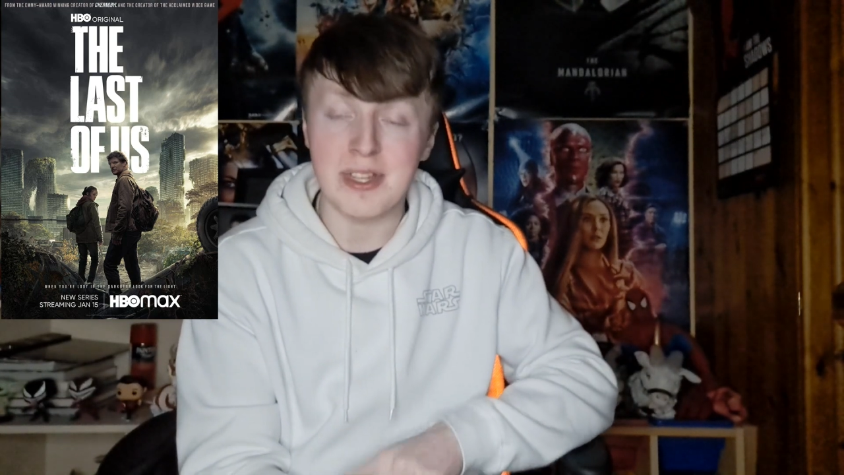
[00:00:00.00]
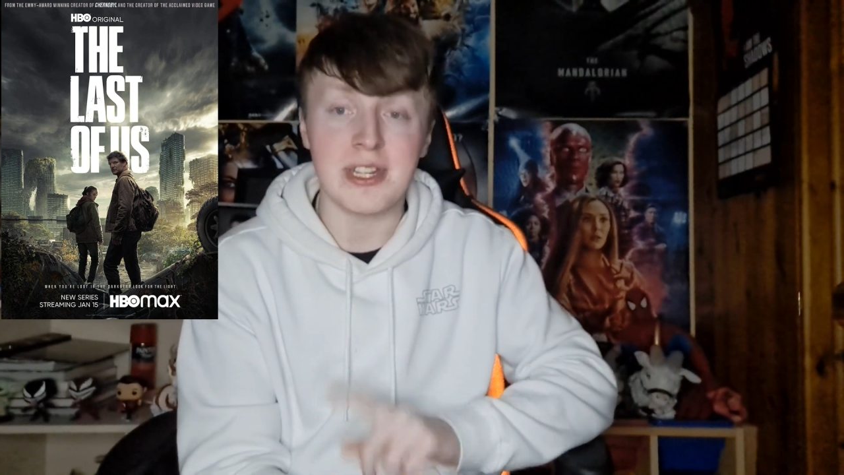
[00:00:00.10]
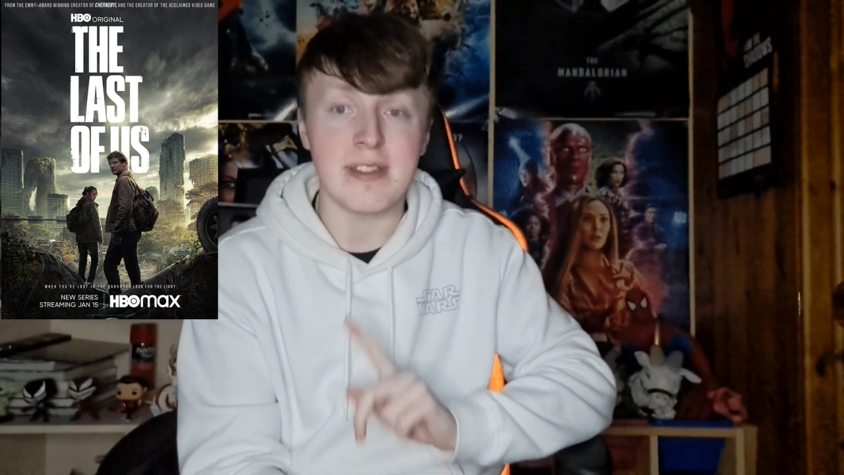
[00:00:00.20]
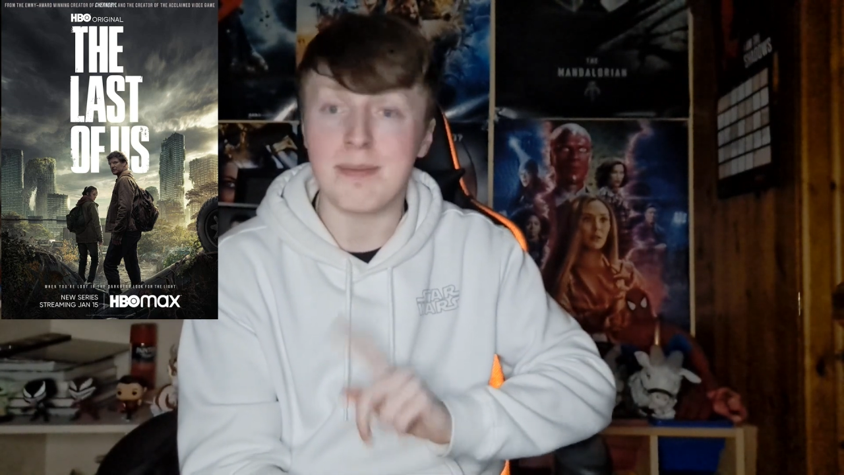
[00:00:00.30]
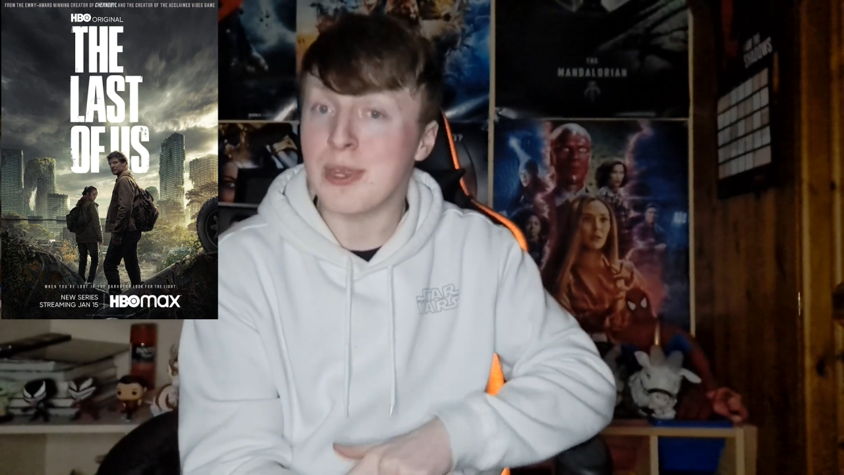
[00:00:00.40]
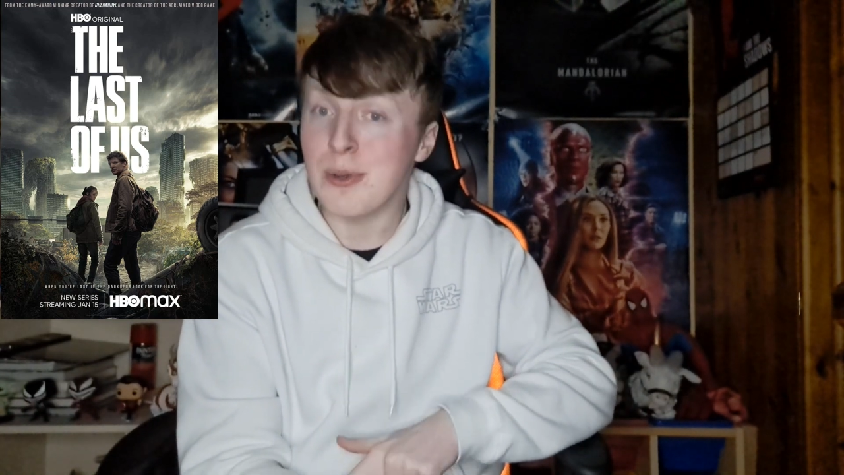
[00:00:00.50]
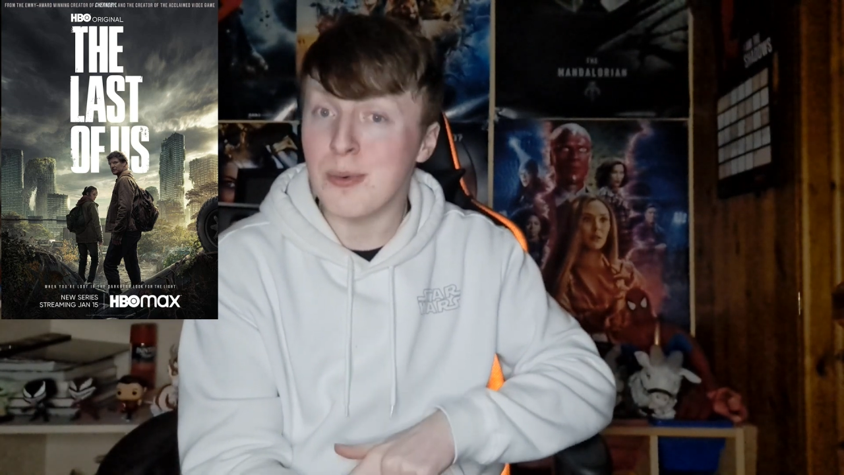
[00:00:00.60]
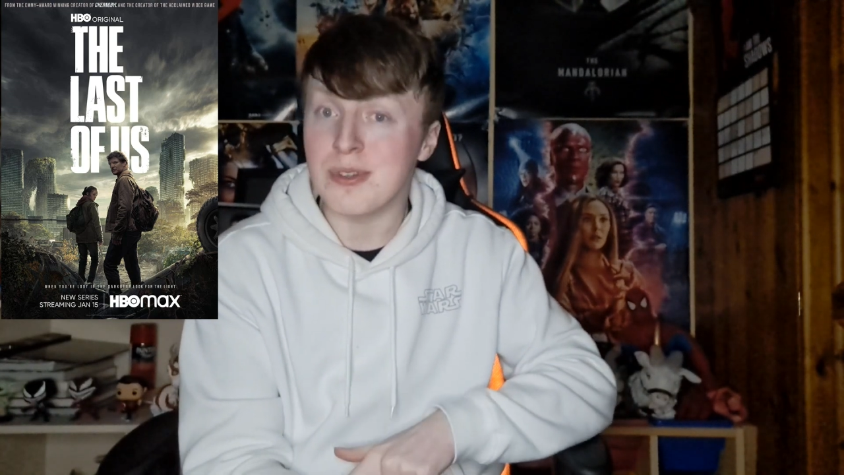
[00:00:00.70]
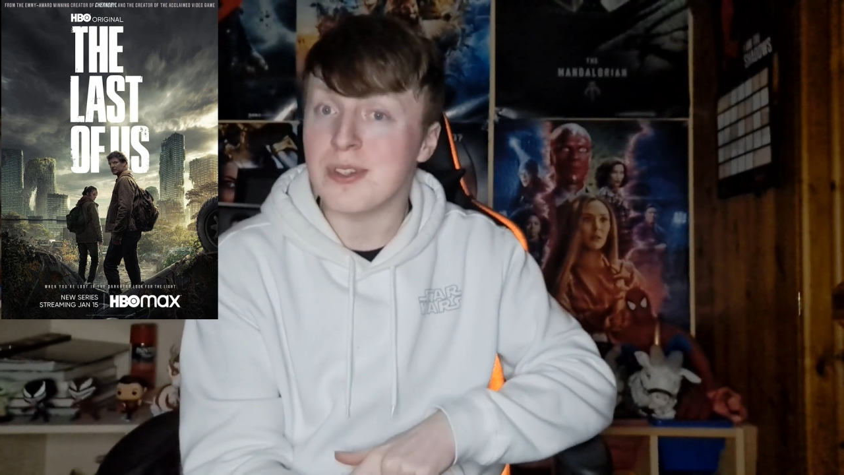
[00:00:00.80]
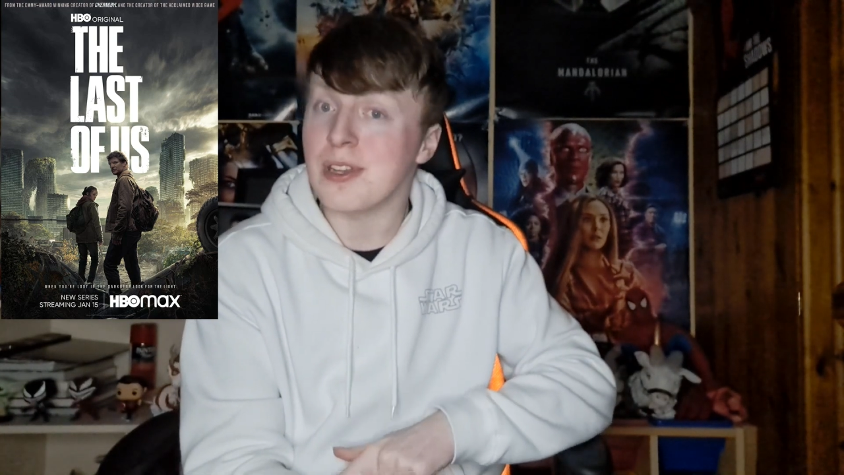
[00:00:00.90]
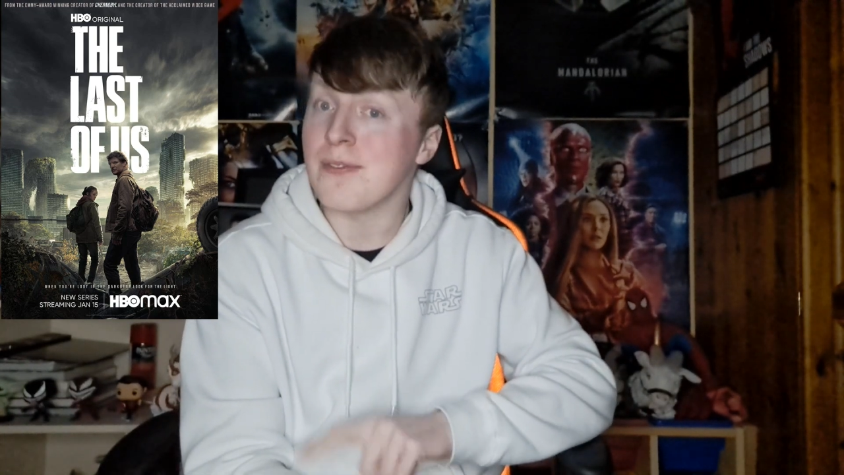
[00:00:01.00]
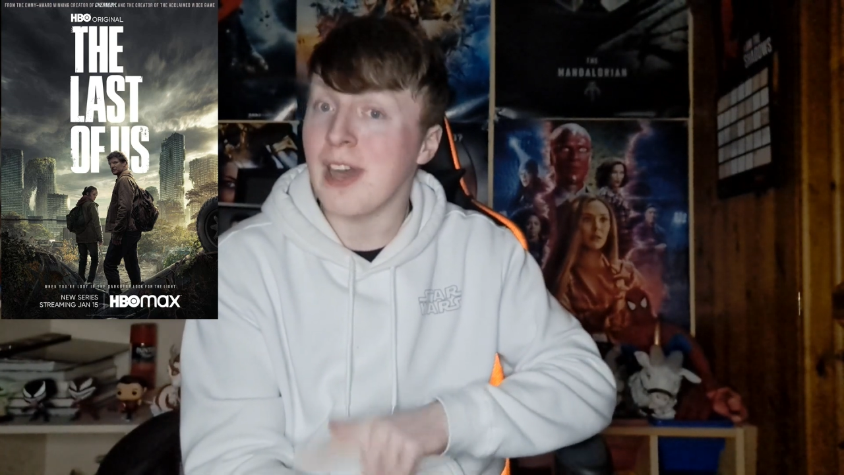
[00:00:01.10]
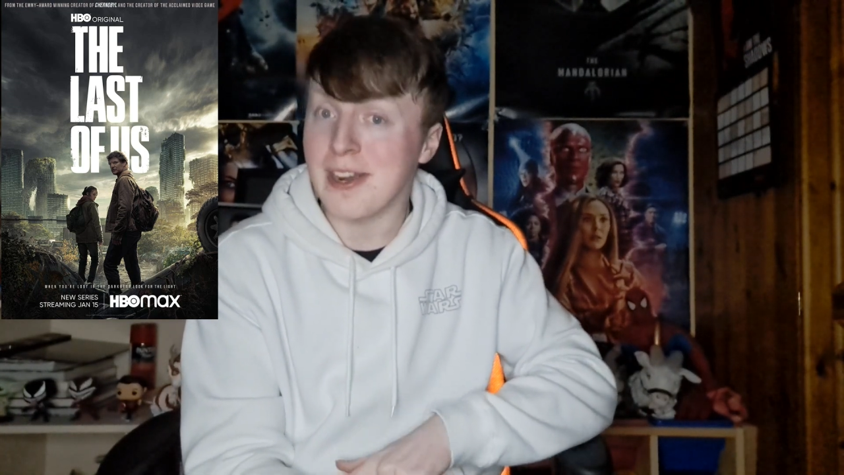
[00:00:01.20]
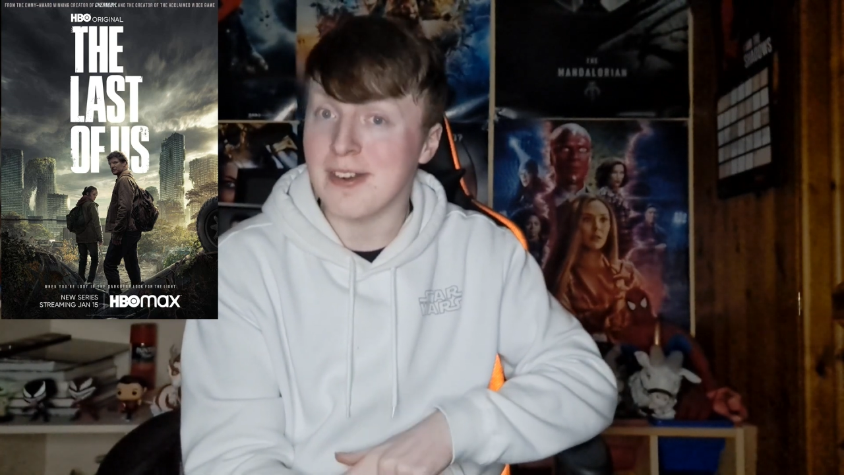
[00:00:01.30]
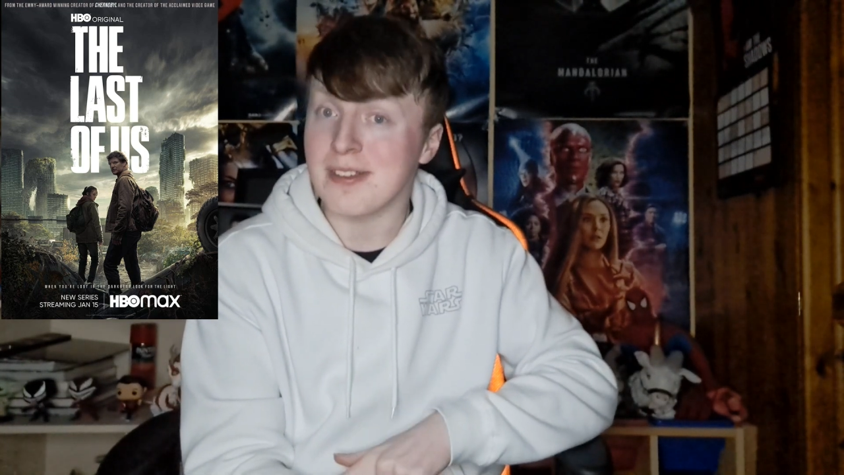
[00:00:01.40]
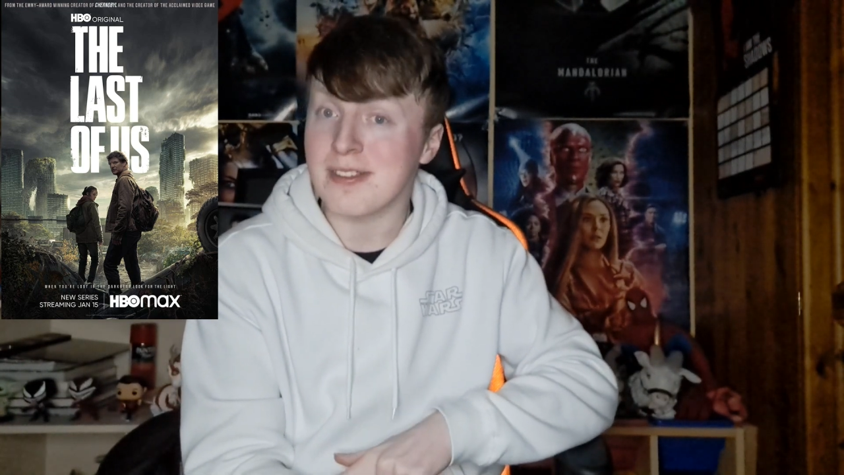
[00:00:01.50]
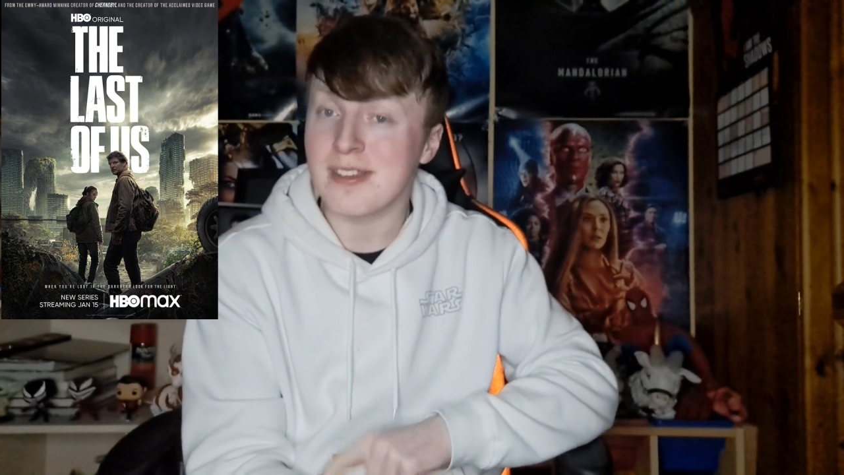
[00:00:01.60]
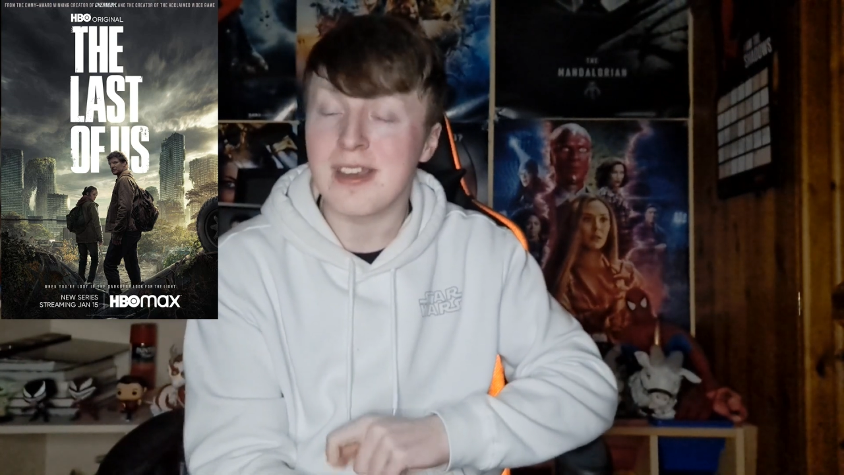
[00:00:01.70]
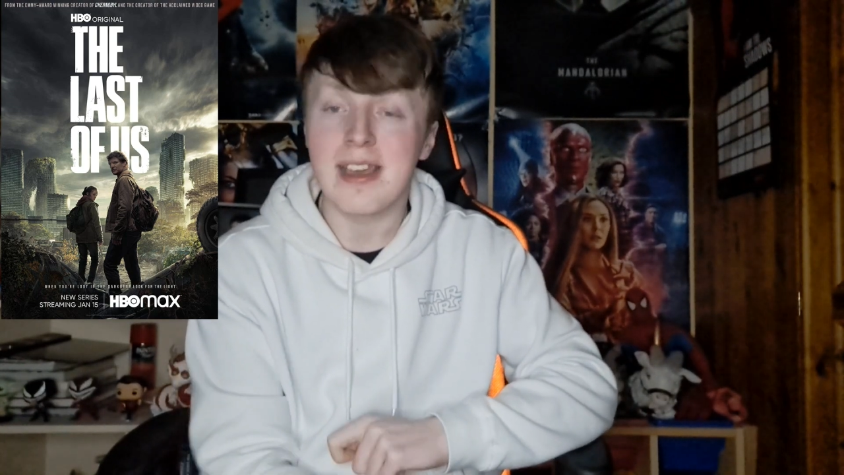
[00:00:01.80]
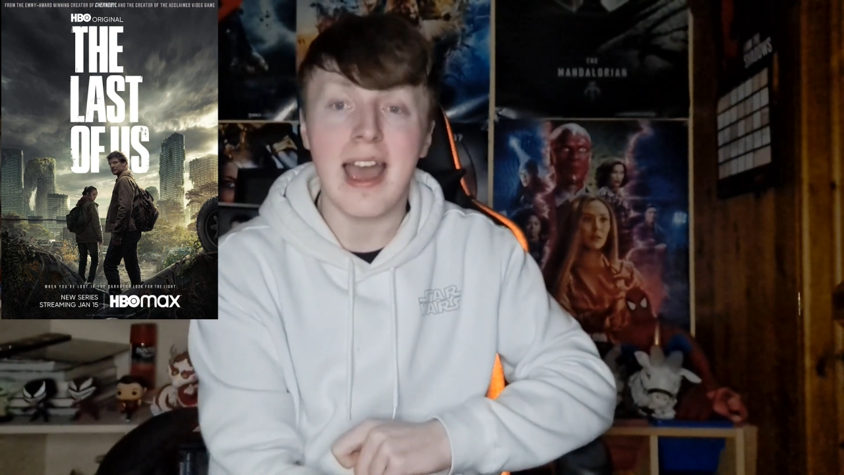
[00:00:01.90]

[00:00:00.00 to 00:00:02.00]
that she's immune to the virus.